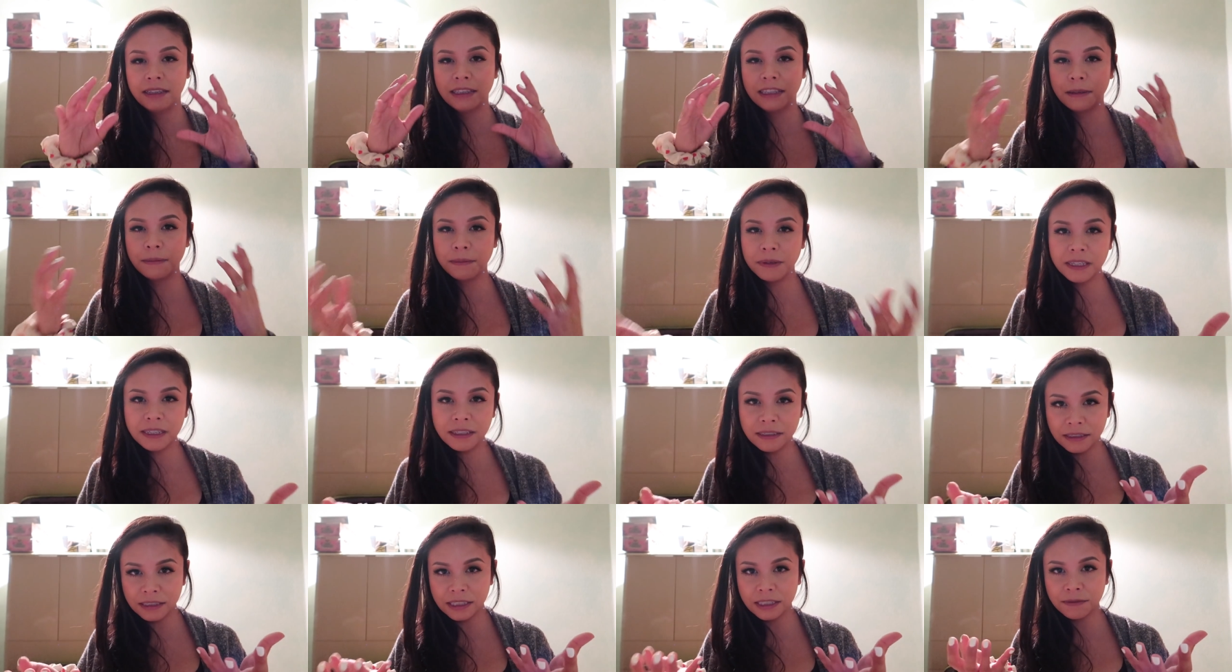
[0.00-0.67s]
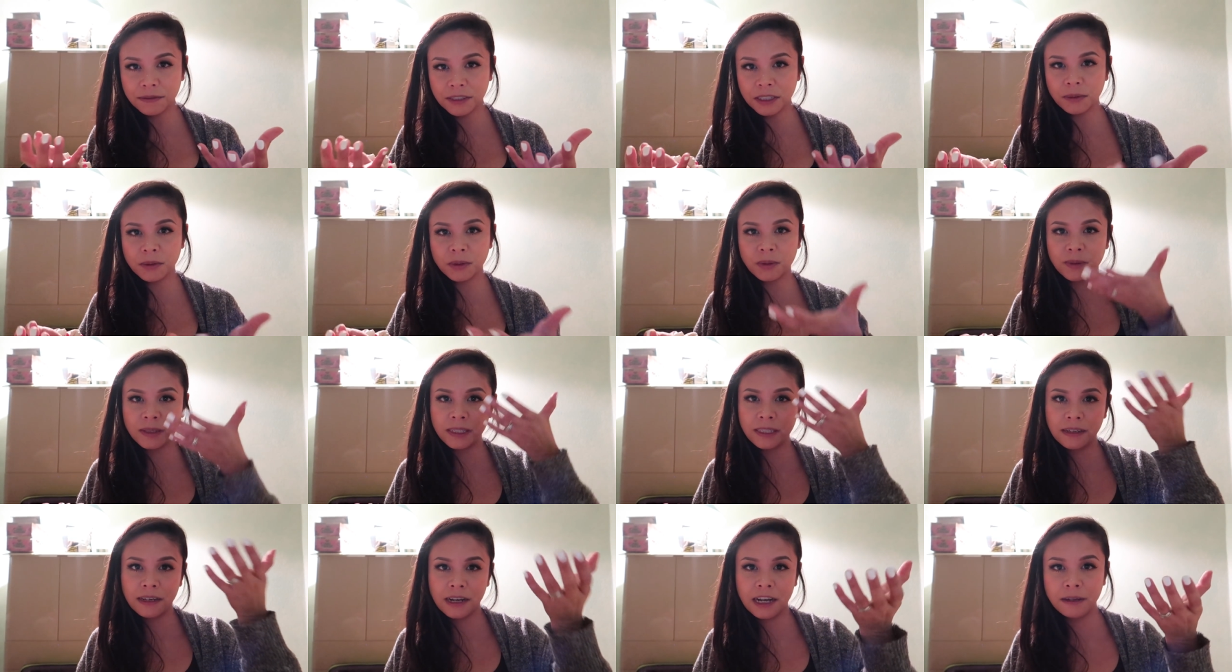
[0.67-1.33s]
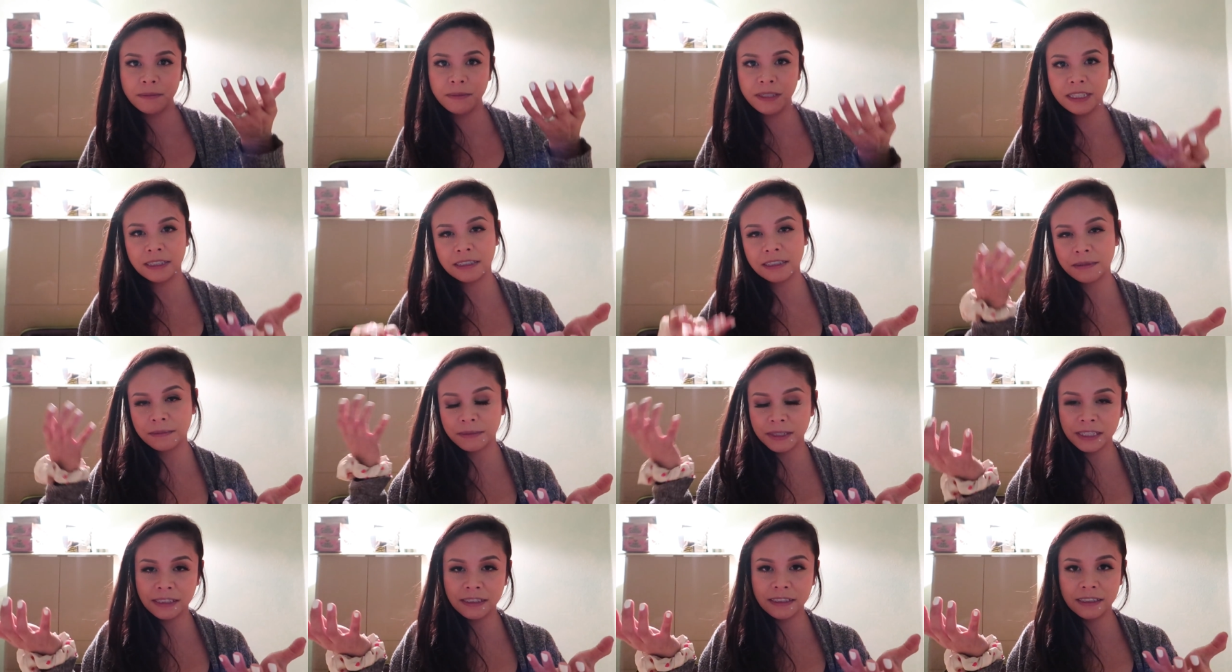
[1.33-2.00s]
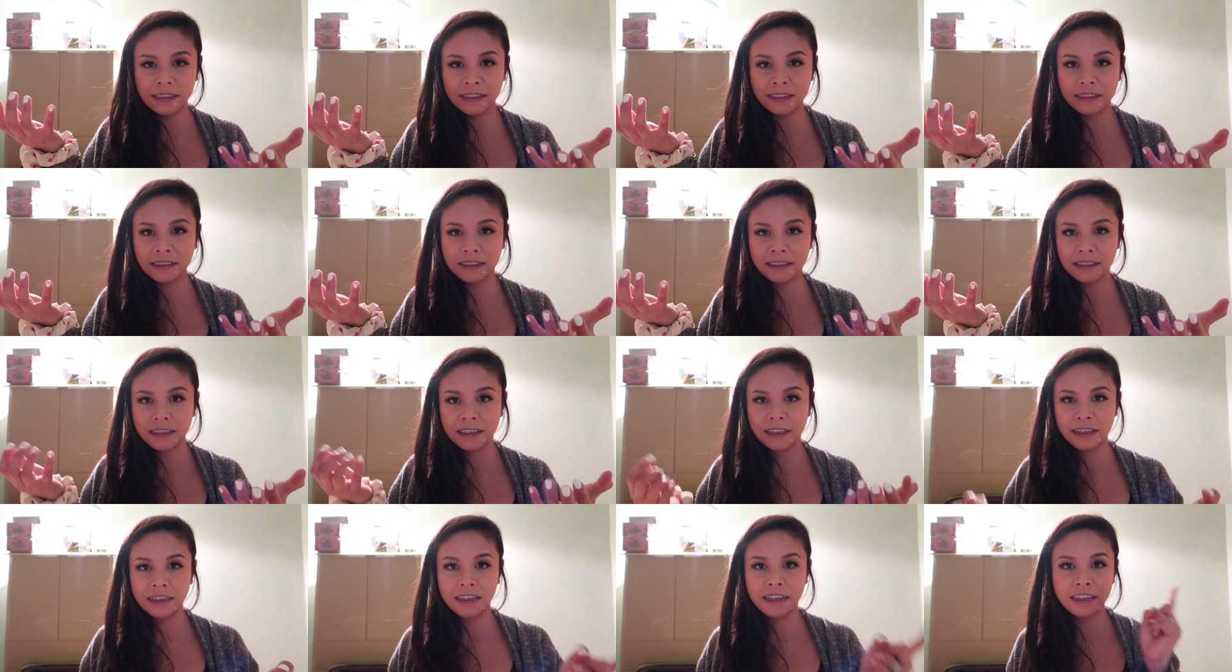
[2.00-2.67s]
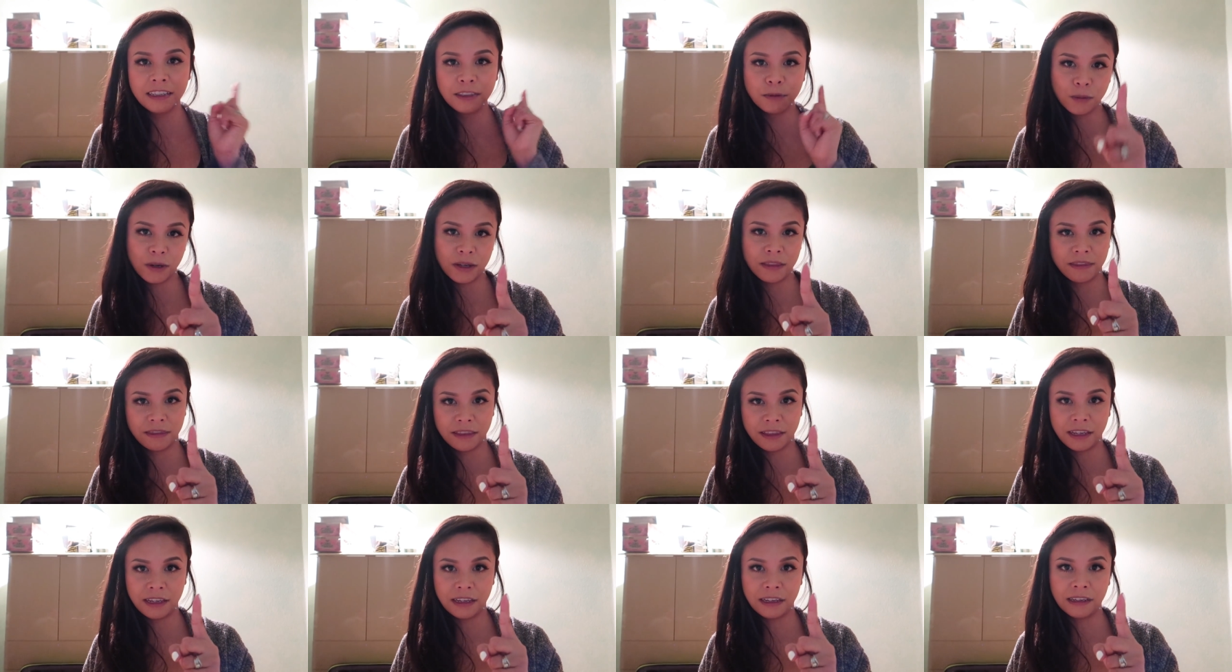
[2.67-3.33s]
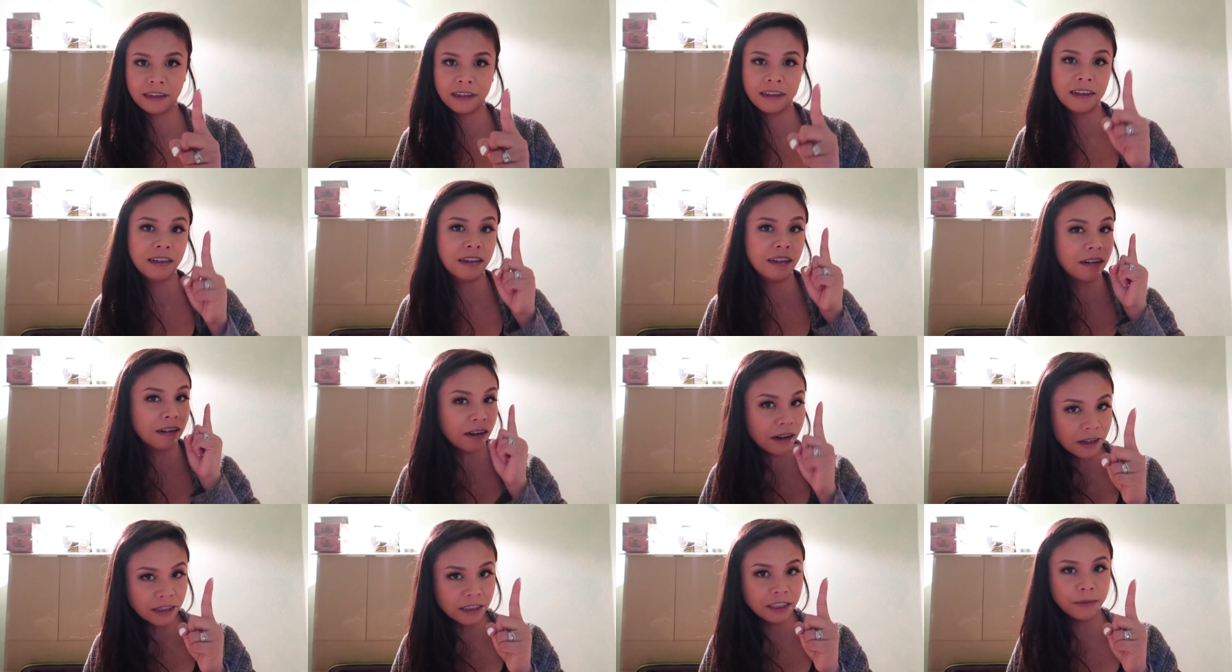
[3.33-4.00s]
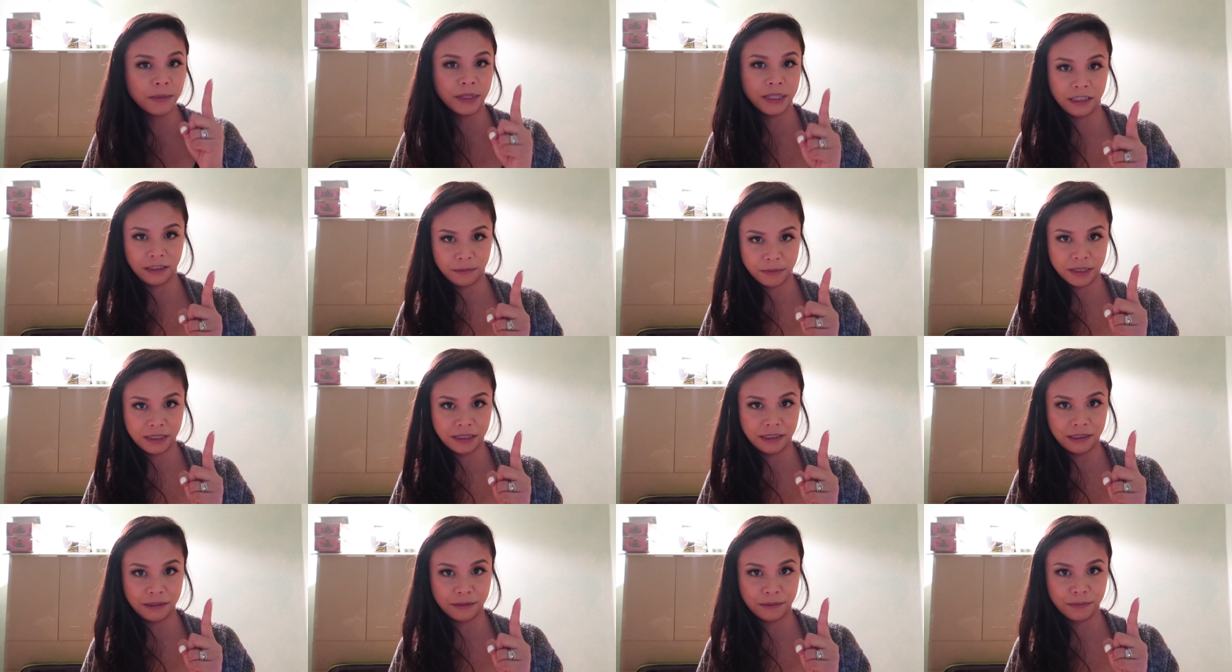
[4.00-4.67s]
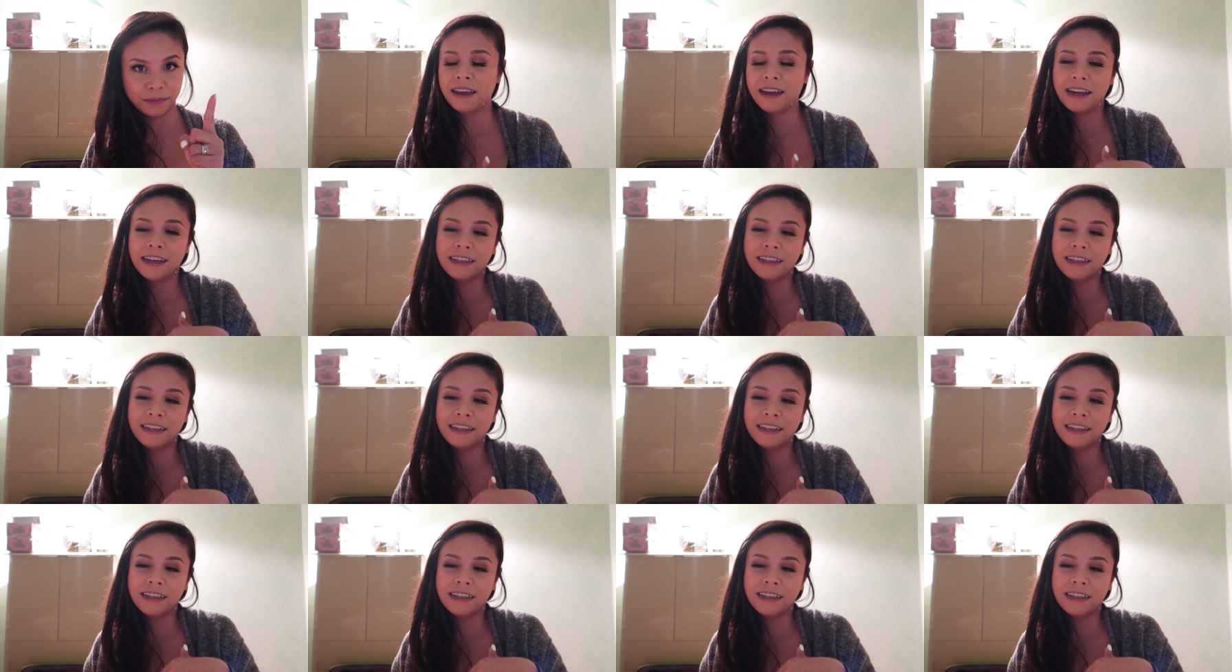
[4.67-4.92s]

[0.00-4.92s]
The biggest difference between hobby and a business is one thing are you making money?